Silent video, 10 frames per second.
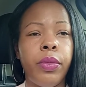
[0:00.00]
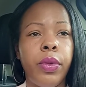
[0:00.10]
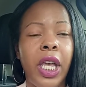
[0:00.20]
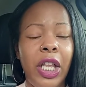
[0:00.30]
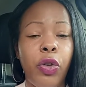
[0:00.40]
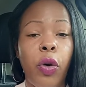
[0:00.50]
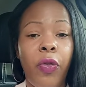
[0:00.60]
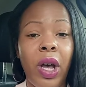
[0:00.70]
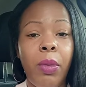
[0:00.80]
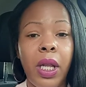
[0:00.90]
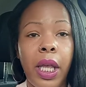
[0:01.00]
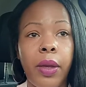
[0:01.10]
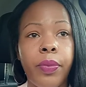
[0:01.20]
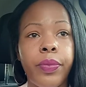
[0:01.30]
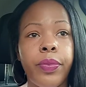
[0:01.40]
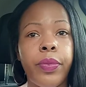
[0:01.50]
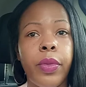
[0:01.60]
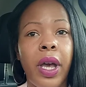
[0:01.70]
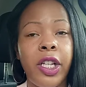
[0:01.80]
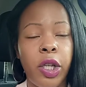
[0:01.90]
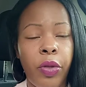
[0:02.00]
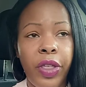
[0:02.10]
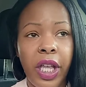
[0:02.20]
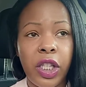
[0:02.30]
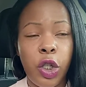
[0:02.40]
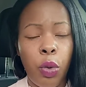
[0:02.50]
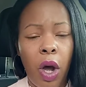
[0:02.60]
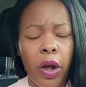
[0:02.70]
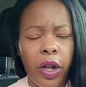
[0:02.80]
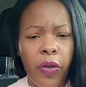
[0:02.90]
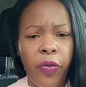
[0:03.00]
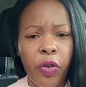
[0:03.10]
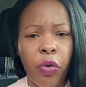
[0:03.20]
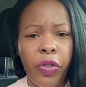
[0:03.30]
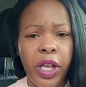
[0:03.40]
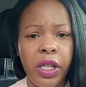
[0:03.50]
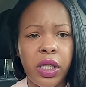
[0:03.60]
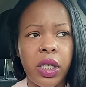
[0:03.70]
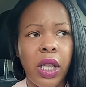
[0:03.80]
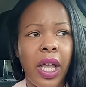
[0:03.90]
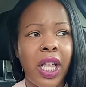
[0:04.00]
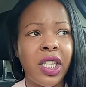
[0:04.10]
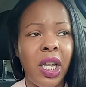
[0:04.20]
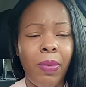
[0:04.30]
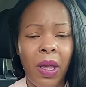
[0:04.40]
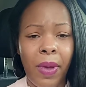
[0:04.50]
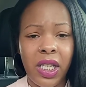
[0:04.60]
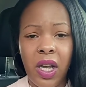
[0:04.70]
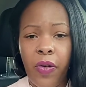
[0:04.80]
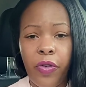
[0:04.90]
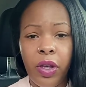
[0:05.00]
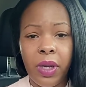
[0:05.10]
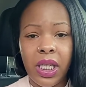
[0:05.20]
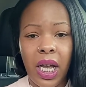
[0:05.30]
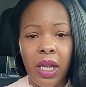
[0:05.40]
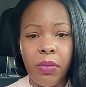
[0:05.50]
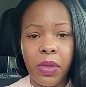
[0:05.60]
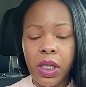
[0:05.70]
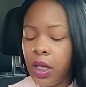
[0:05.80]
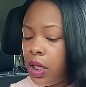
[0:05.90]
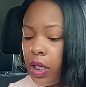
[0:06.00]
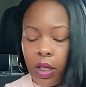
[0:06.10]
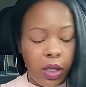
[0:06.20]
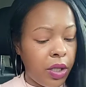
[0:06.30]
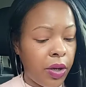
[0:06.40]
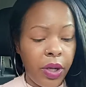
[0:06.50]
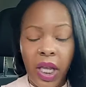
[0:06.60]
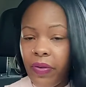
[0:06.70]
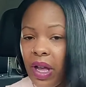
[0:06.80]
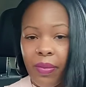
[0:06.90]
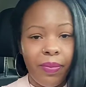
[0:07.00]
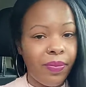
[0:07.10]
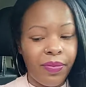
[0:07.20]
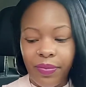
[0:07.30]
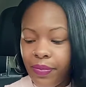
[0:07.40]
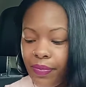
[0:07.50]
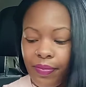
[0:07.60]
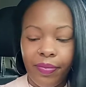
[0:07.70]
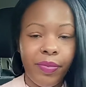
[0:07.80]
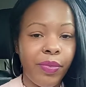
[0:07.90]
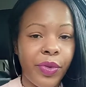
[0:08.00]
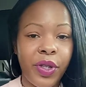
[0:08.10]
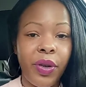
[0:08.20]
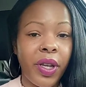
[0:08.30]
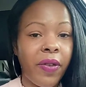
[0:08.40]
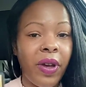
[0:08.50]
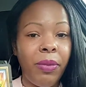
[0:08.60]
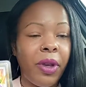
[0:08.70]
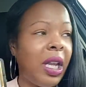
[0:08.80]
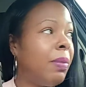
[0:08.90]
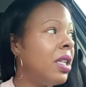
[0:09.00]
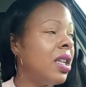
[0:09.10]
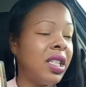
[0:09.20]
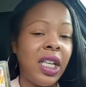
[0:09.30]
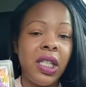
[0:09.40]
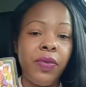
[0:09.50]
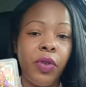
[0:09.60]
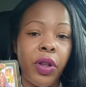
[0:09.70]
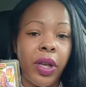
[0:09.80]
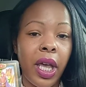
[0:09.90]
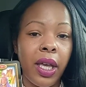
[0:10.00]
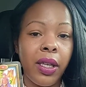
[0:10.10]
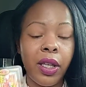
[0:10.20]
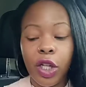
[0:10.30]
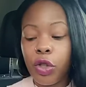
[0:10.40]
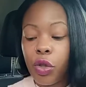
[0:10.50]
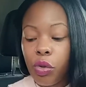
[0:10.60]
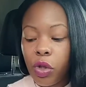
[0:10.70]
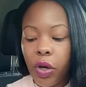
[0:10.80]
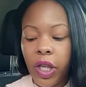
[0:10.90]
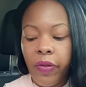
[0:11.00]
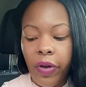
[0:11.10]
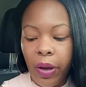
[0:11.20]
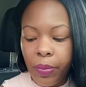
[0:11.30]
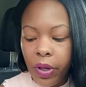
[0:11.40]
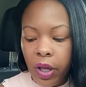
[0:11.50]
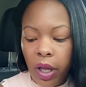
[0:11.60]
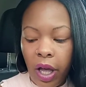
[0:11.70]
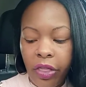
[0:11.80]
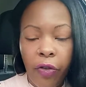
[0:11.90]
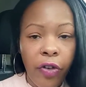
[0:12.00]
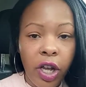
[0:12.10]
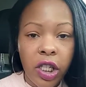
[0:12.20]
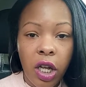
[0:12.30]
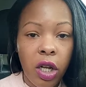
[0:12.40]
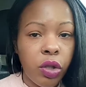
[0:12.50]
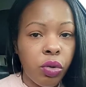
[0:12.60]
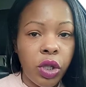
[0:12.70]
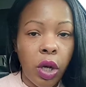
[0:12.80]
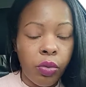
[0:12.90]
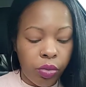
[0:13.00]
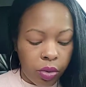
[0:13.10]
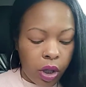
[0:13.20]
in your family. So things, you are going to feel things, like, it's going to be a bit tough for you at times. Don't give up. Don't give up. You're going to be successful, okay? Do not give up at the first hurdle. Don't.